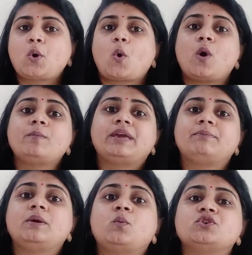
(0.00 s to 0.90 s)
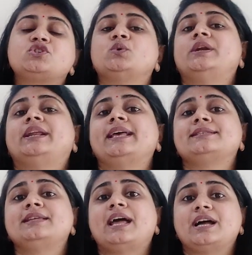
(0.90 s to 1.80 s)
or maybe wants to
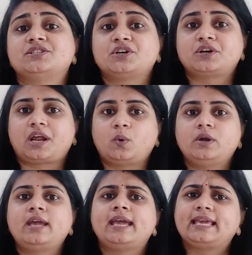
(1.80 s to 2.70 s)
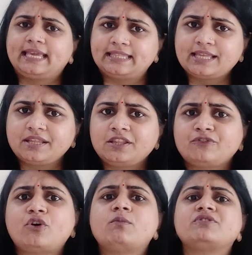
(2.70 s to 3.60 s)
address a larger crowd, either in
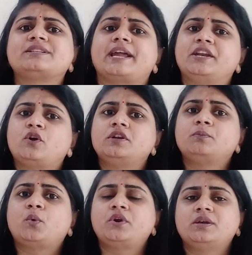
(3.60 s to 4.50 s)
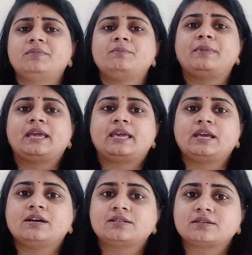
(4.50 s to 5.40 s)
the form of standing on a podium and
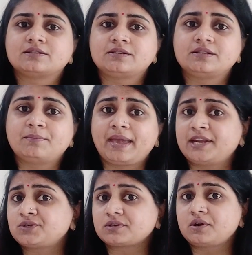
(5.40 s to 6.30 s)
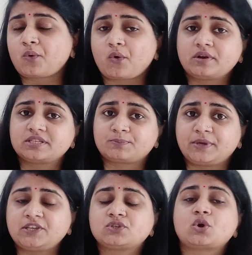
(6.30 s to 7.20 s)
making a certain debate or a
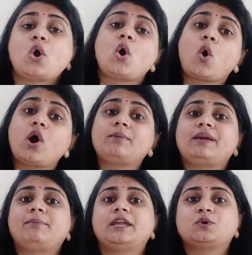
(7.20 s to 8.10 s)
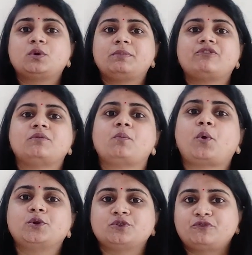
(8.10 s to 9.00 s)
speech, or maybe it could be from the
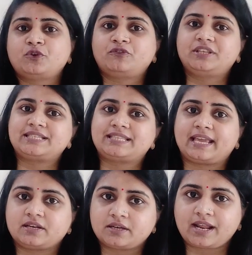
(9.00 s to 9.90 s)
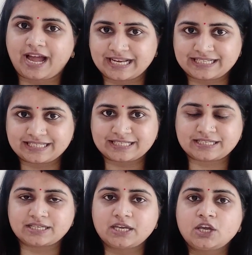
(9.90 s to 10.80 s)
point of view of the theatre
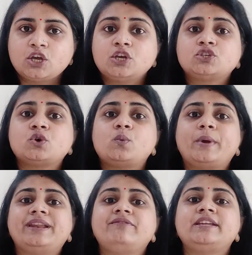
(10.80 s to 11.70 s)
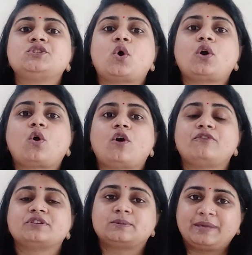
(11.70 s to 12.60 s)
artist. So when we talk
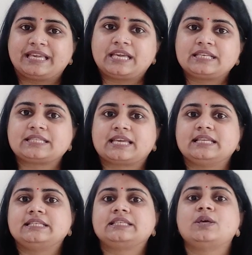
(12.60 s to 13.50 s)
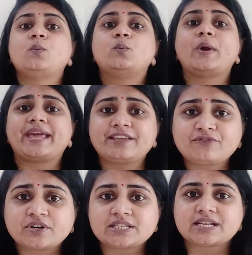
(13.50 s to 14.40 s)
of speaking skills, the
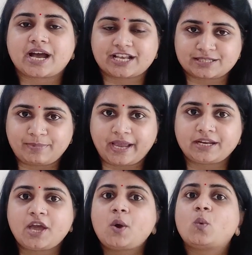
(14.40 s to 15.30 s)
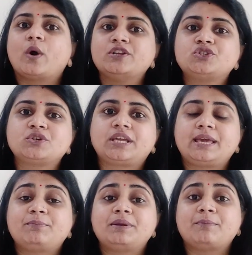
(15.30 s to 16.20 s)
very first aspect one should
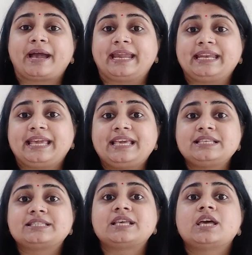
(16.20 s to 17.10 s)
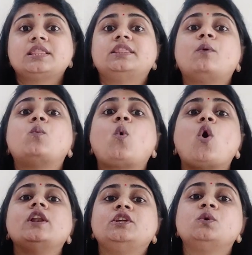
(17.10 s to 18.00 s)
keep in mind is the
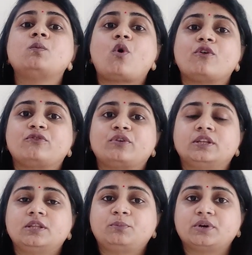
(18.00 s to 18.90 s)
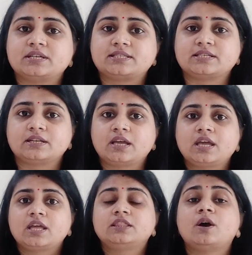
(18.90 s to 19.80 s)
volume of the person,
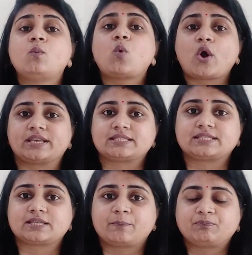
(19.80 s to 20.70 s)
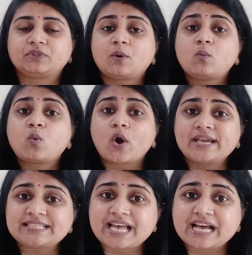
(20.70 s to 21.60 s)
the voice. The
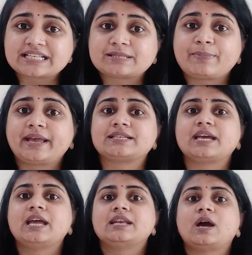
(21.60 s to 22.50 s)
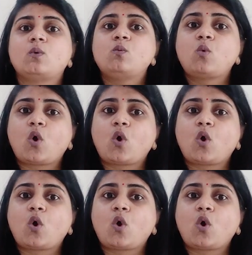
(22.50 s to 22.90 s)
voice aspect. Now,